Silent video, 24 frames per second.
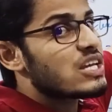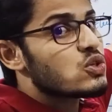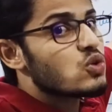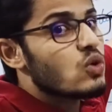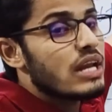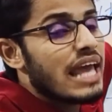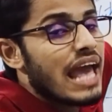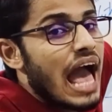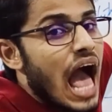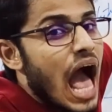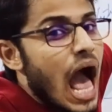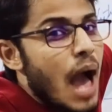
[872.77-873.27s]

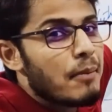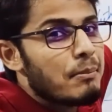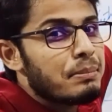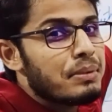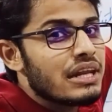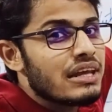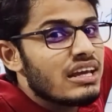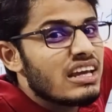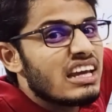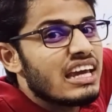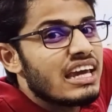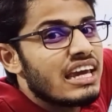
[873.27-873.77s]
inside the
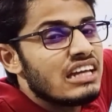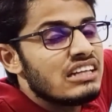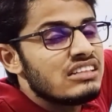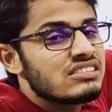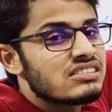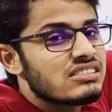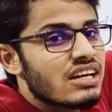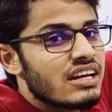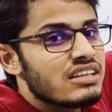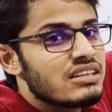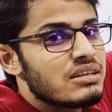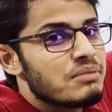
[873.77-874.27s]
piece of paper
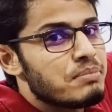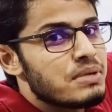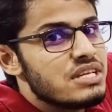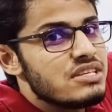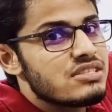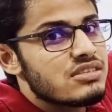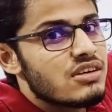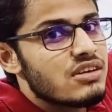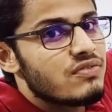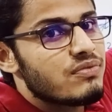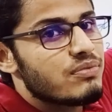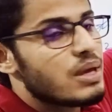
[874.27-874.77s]
and
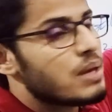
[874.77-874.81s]
what